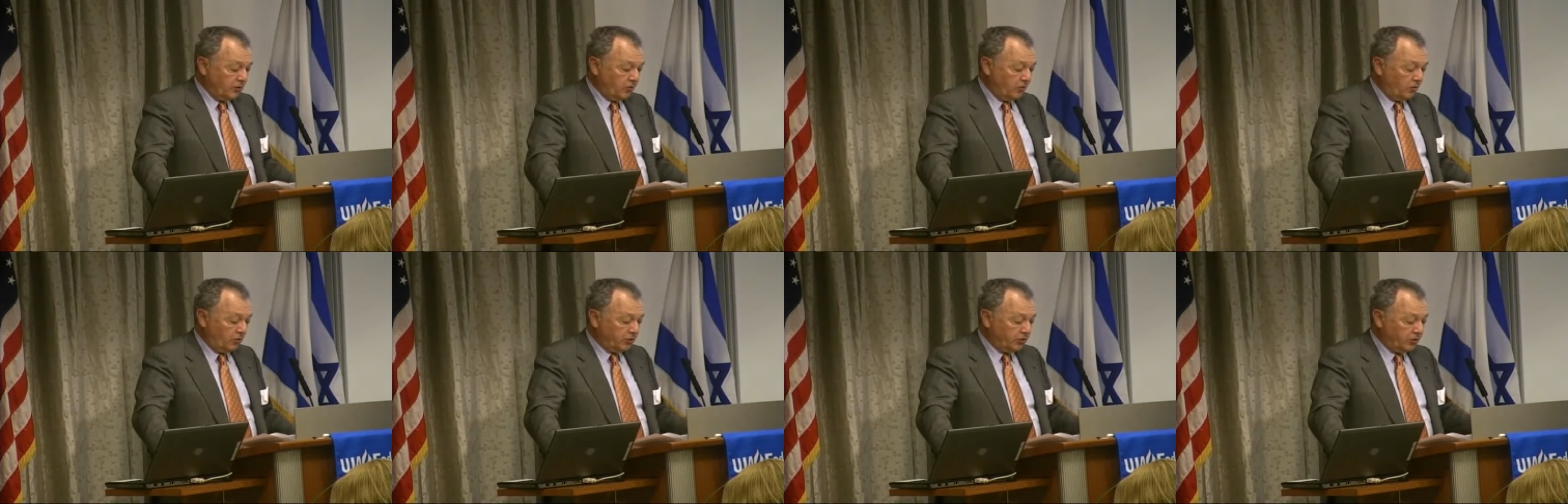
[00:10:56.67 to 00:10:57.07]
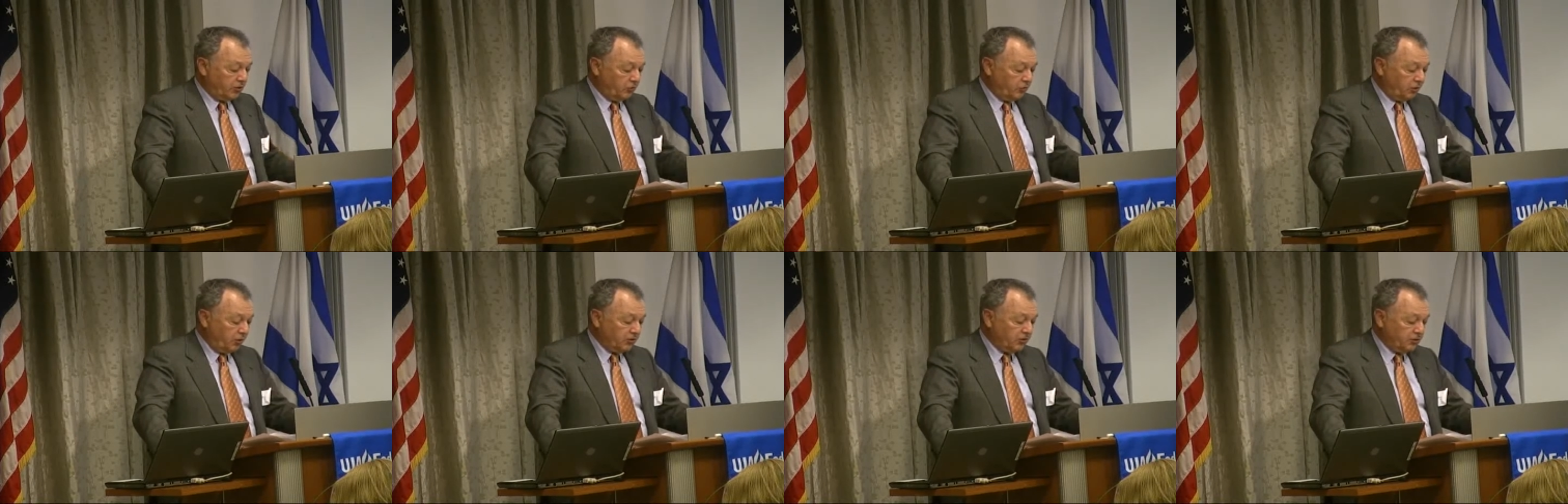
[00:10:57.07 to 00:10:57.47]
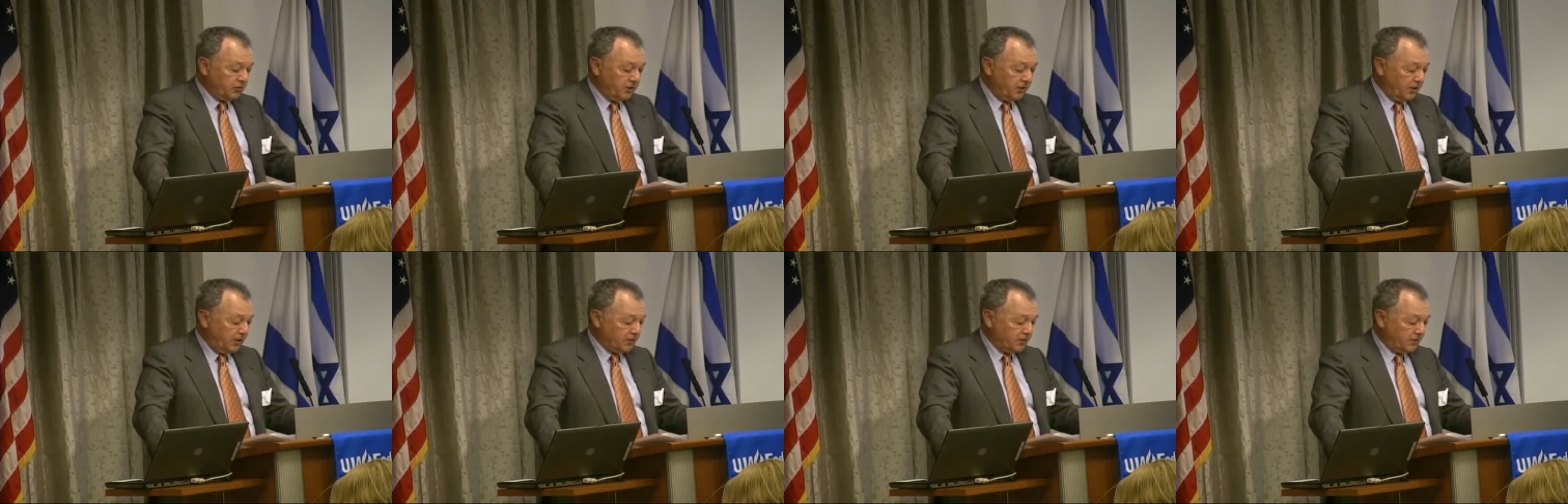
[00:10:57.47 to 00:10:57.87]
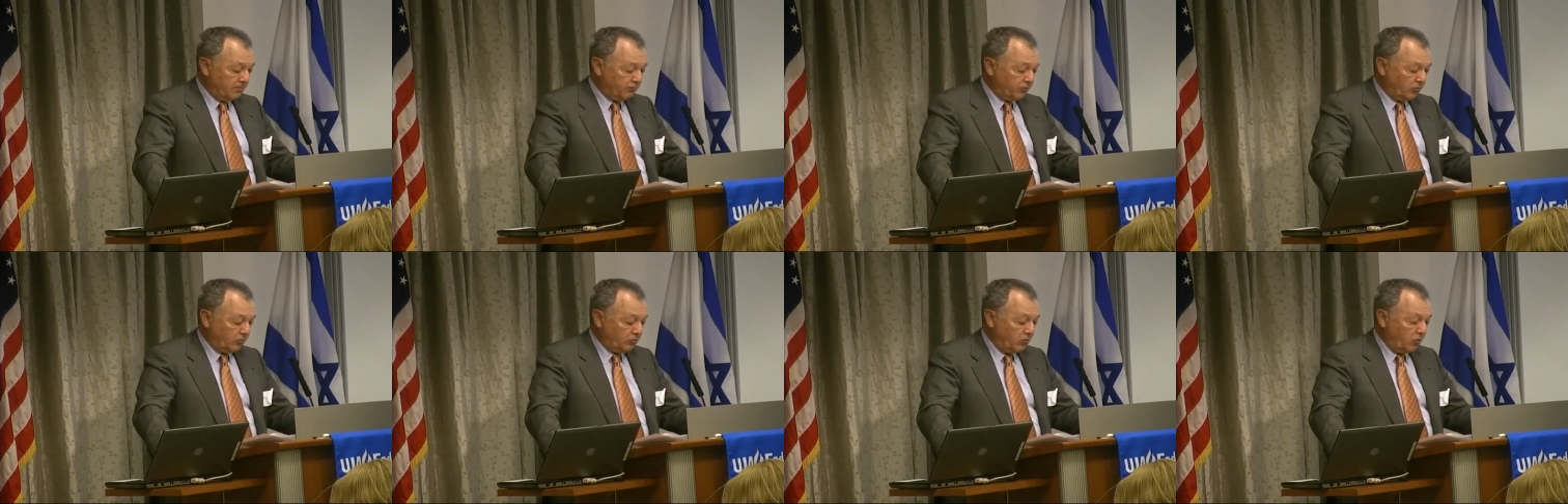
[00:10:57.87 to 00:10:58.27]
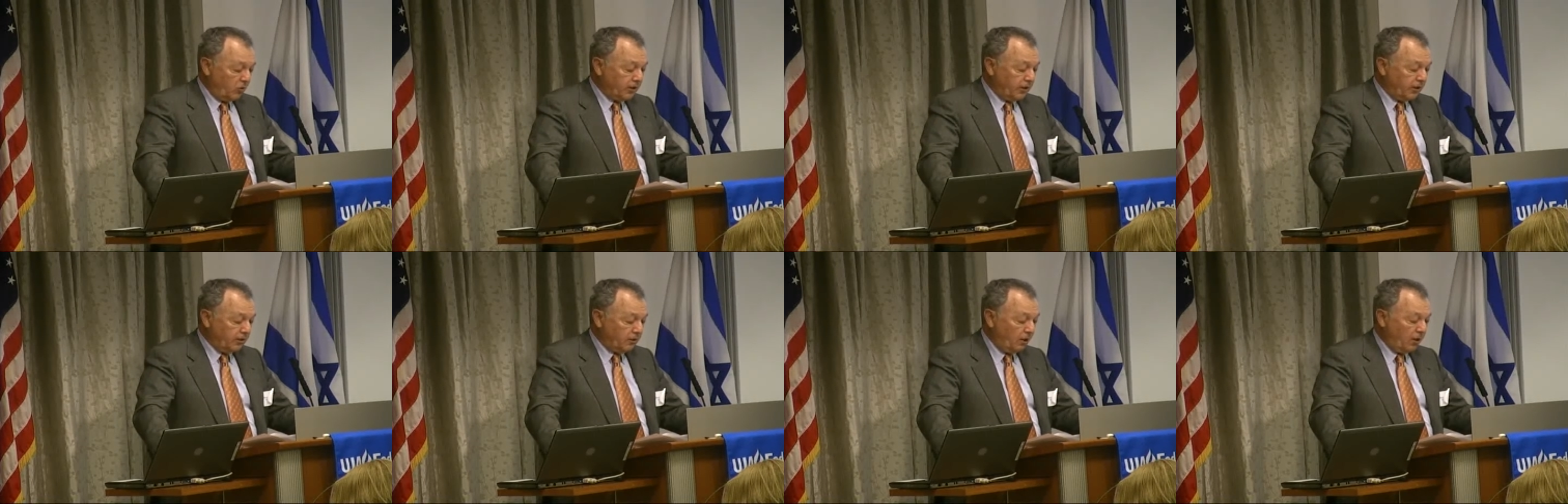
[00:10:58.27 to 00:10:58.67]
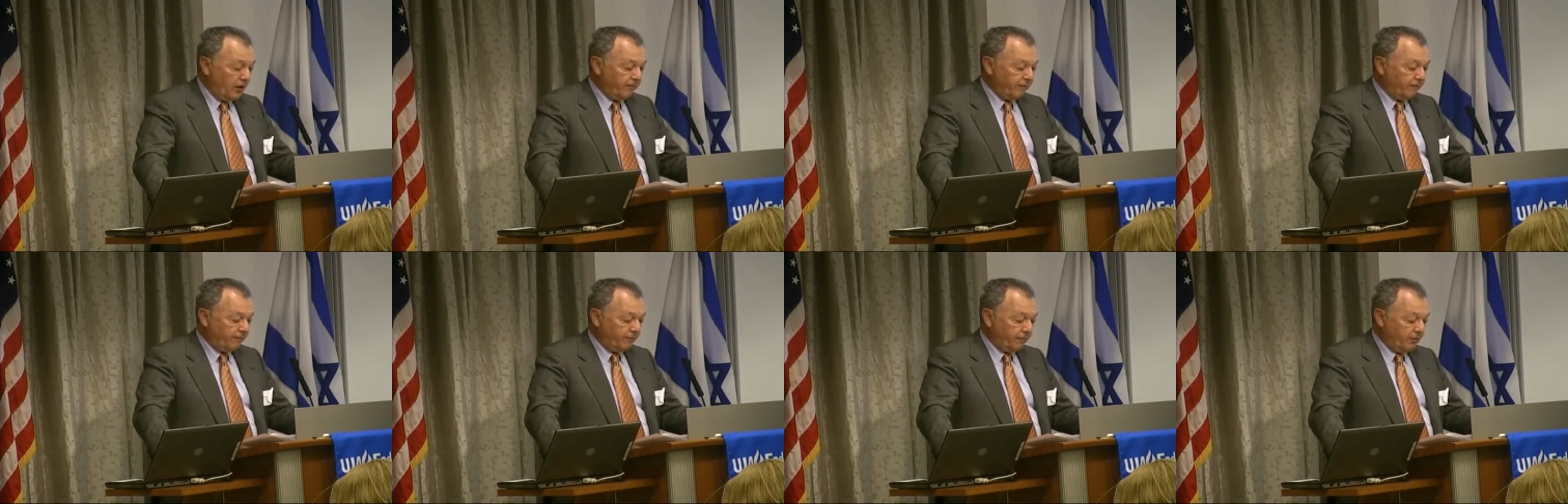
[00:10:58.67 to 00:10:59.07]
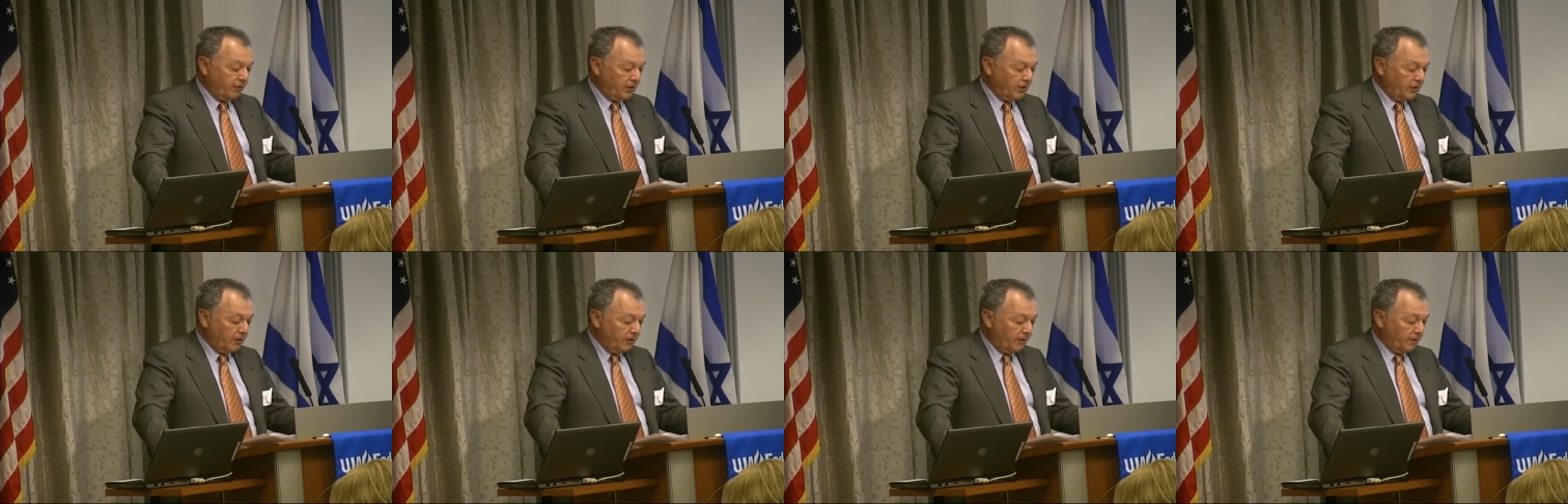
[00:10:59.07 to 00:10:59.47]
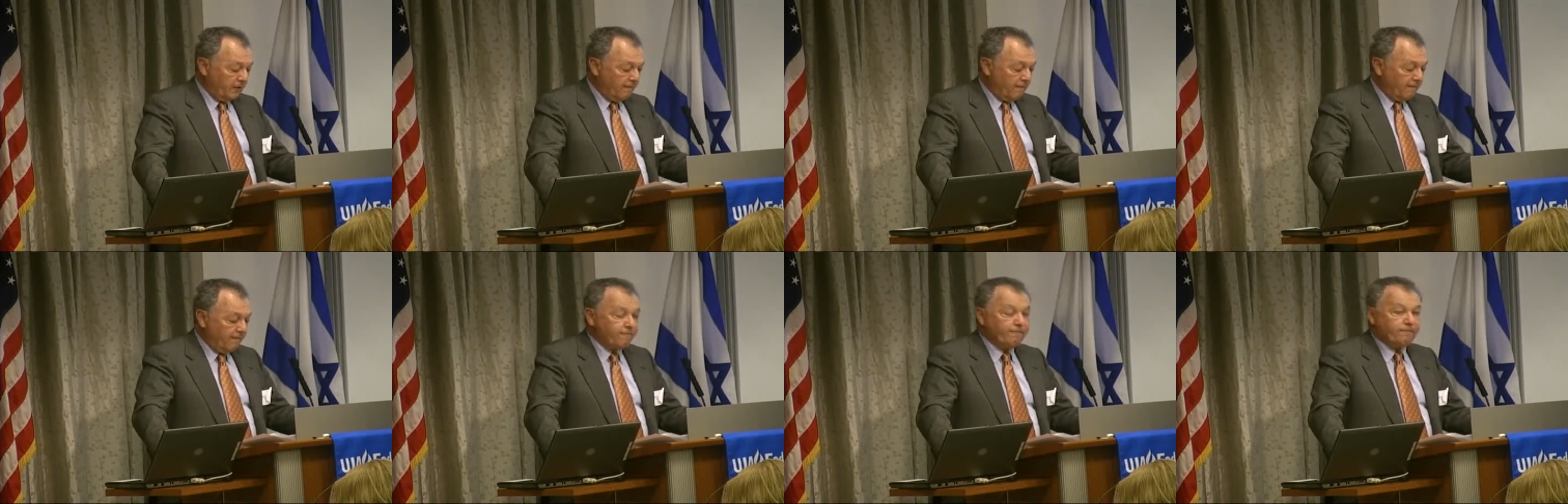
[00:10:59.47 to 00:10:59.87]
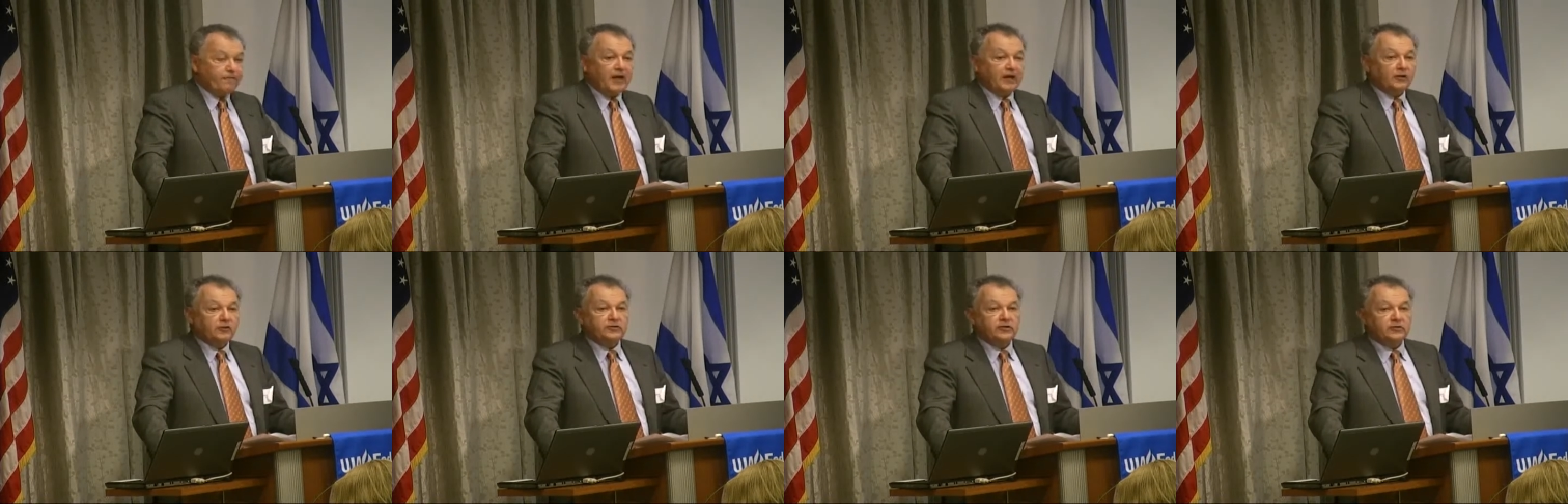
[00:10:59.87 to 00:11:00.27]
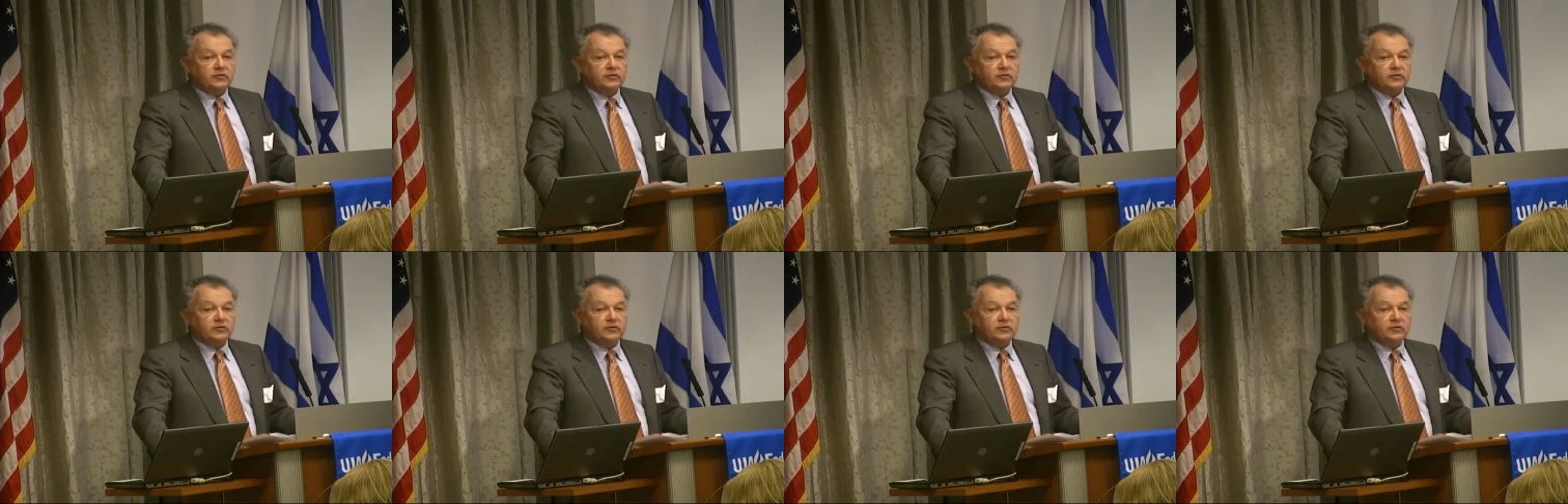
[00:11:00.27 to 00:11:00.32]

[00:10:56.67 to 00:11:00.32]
on curing disease and prolonging life failed to